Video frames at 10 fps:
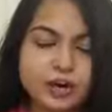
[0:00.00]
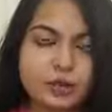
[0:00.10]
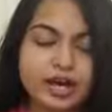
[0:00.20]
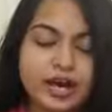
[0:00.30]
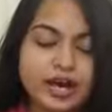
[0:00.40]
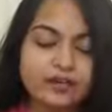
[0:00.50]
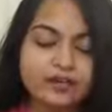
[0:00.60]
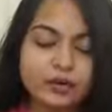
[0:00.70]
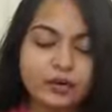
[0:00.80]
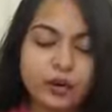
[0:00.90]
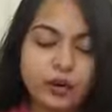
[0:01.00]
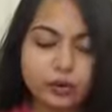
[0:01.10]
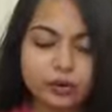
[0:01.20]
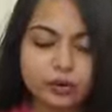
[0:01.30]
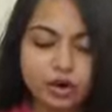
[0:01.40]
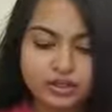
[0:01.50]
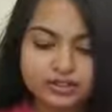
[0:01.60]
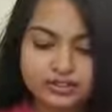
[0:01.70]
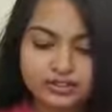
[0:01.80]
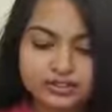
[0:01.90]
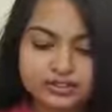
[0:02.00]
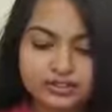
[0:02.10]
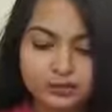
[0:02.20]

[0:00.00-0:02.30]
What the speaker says: We have our own mock tests